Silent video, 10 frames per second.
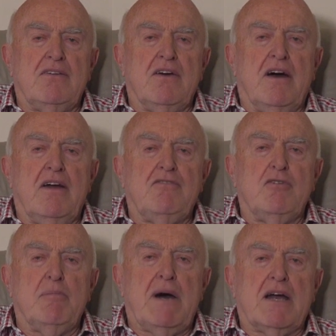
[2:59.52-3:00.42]
dived
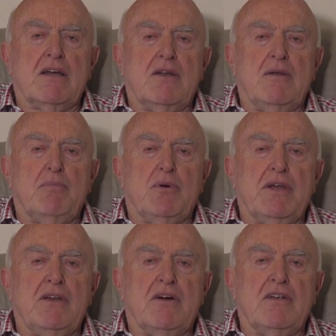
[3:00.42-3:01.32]
to mark
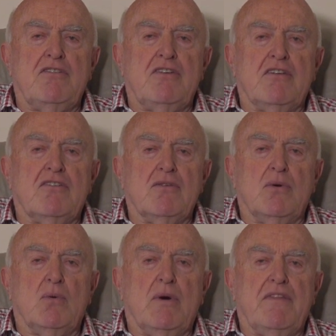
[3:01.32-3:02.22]

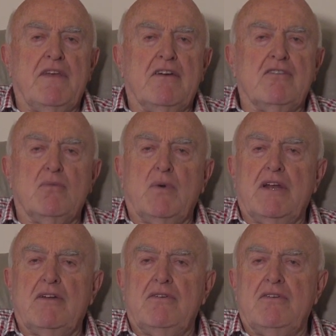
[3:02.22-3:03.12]
0.96 or
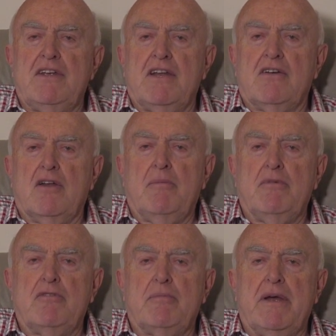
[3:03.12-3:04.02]
1,110
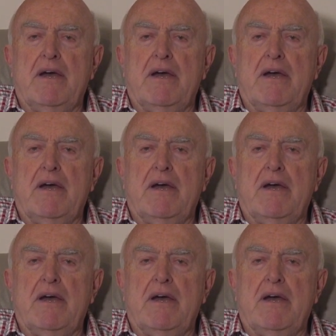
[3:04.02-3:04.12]
kilometers per